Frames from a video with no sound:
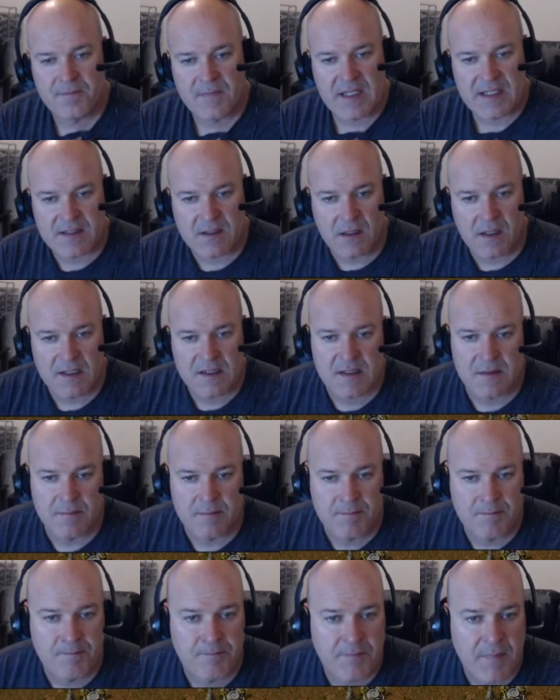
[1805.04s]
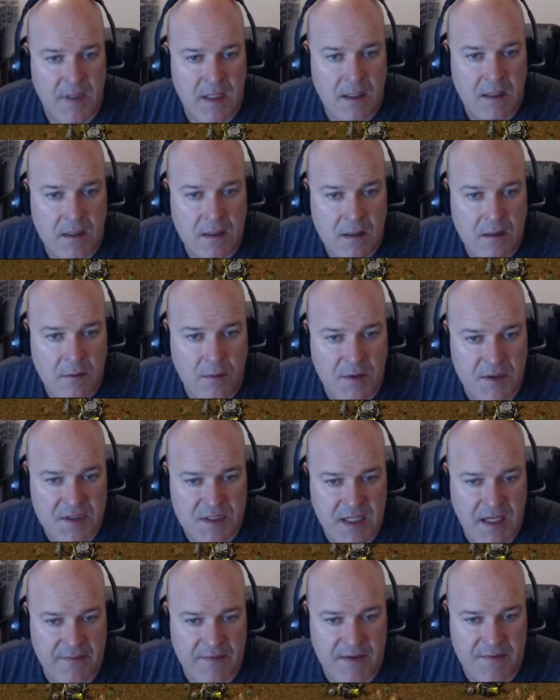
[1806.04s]
That's awesome. We're just
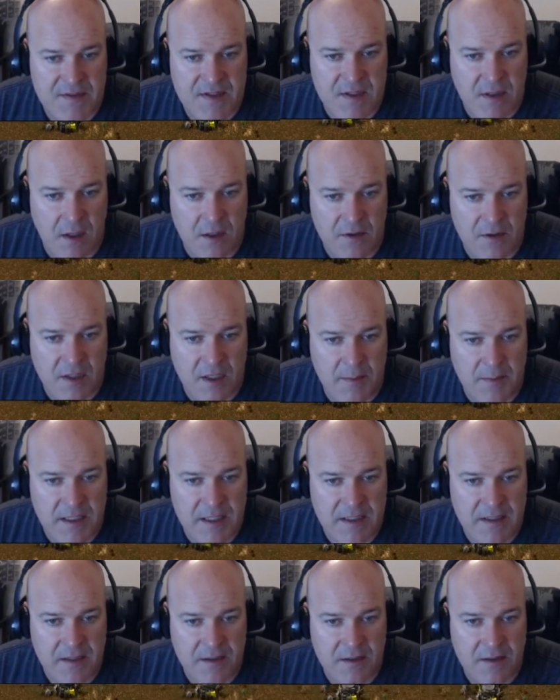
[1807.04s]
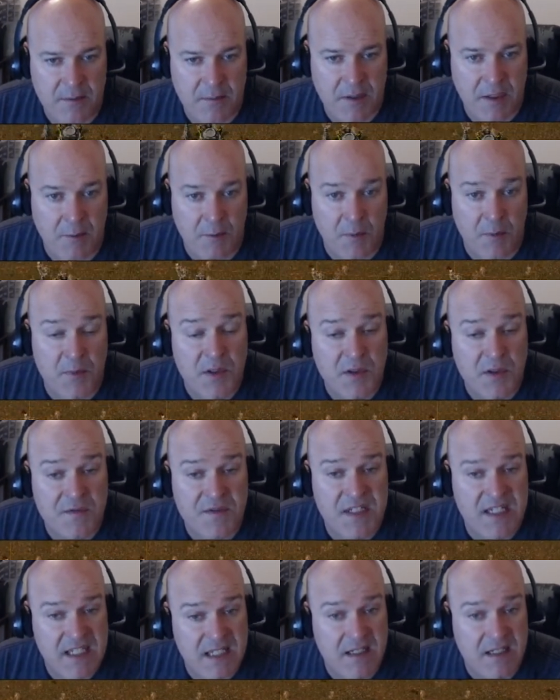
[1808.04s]
going to have solder coming in there. And then we're going to remove
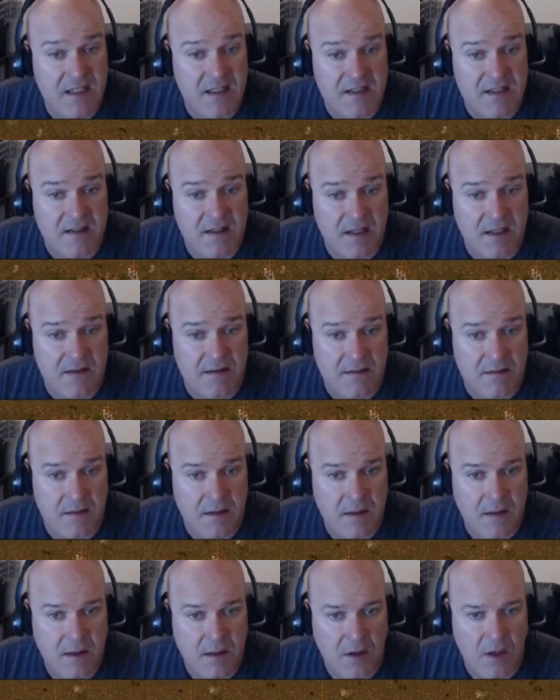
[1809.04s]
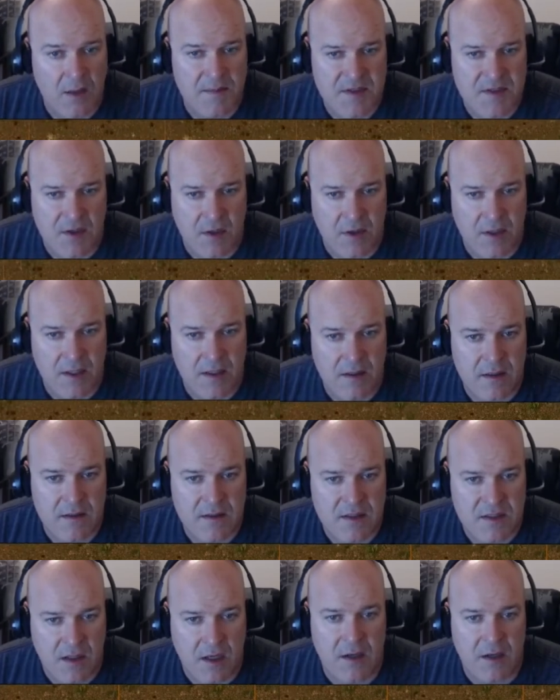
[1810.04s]
tin or I'm sorry,
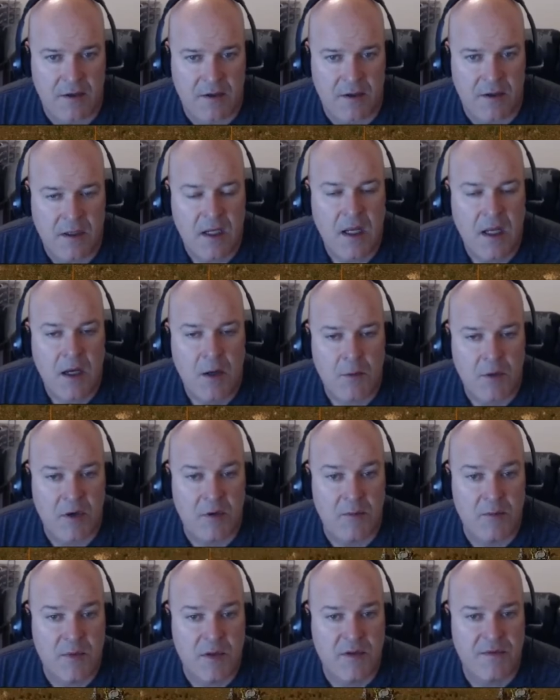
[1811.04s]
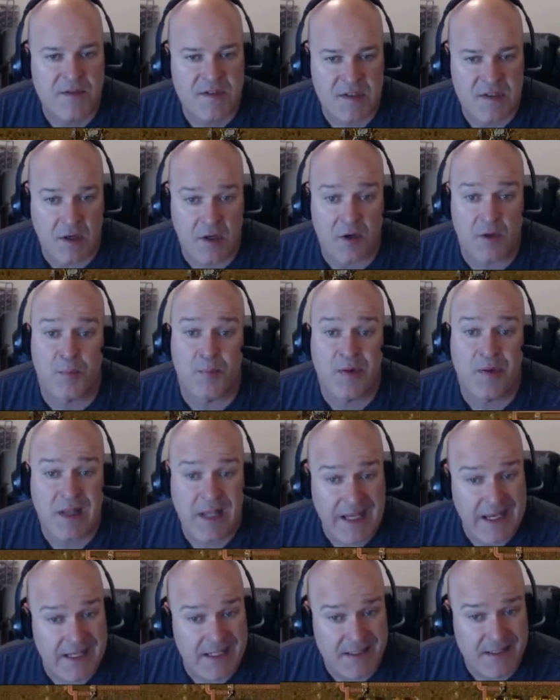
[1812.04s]
solder. We're going to remove solder
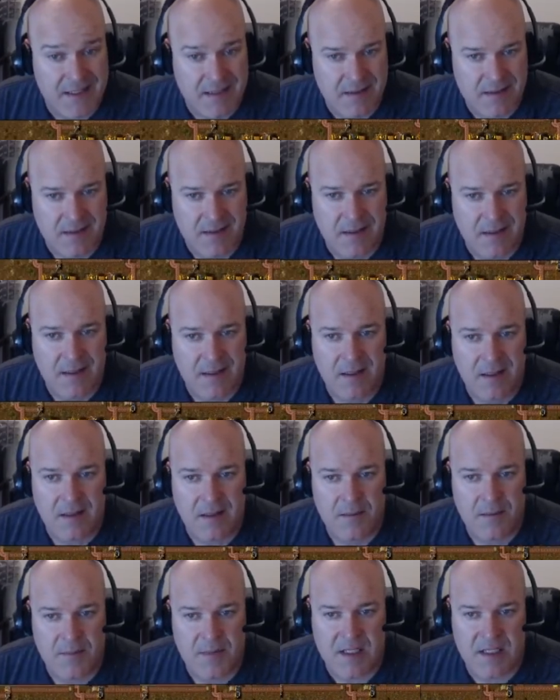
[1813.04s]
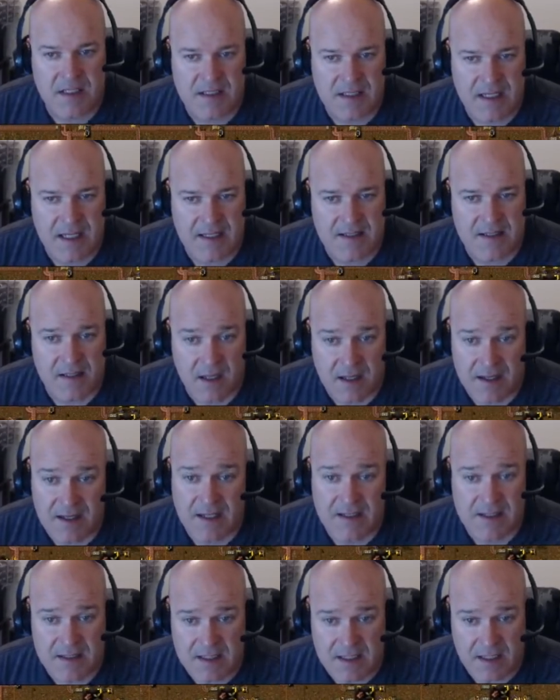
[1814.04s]
plate because that's not
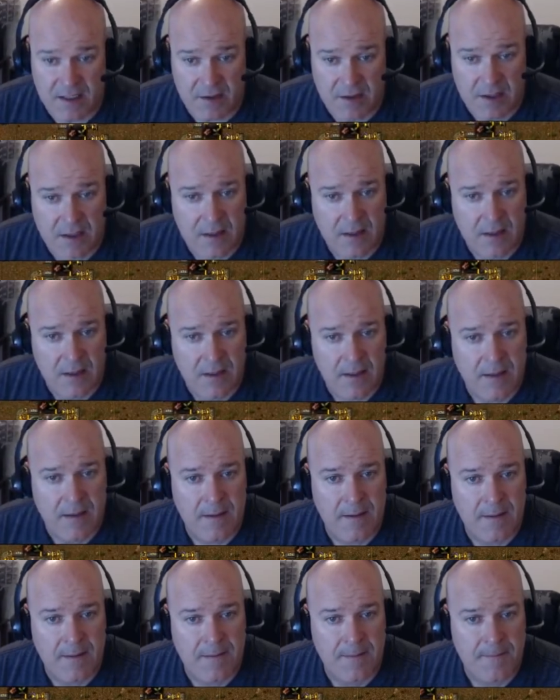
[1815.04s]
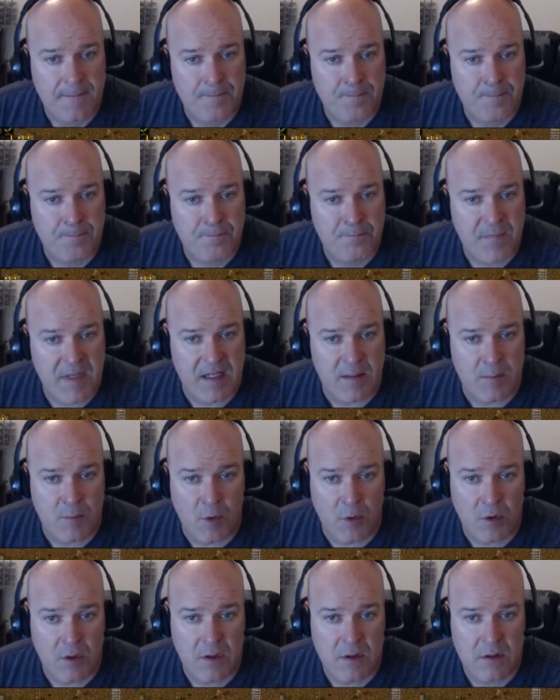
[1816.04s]
necessary
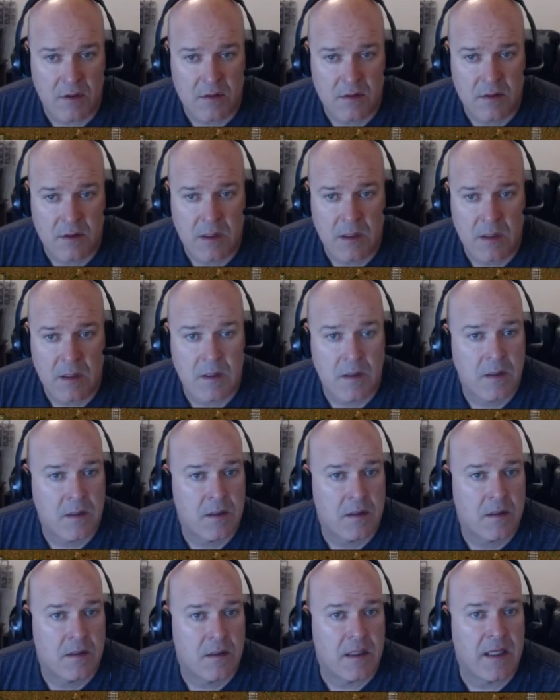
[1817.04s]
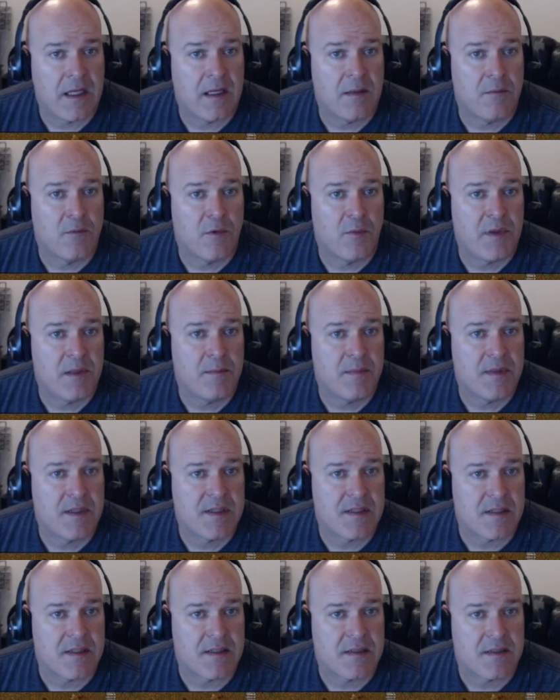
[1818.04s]
anymore. And we'll be in
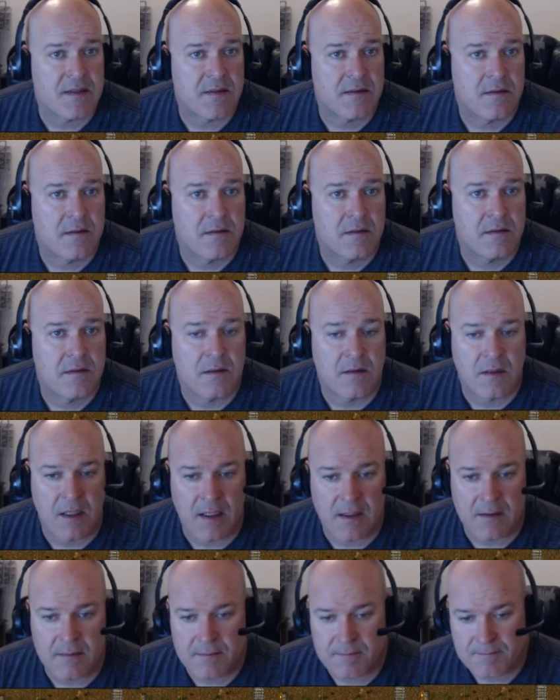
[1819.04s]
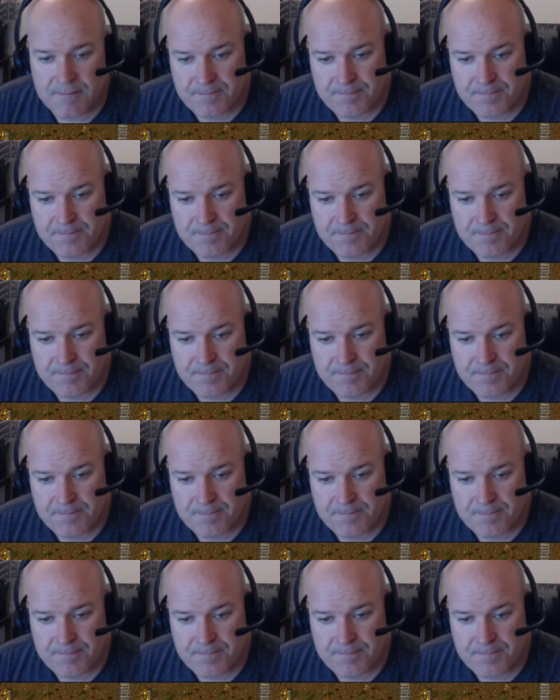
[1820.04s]
business. All right.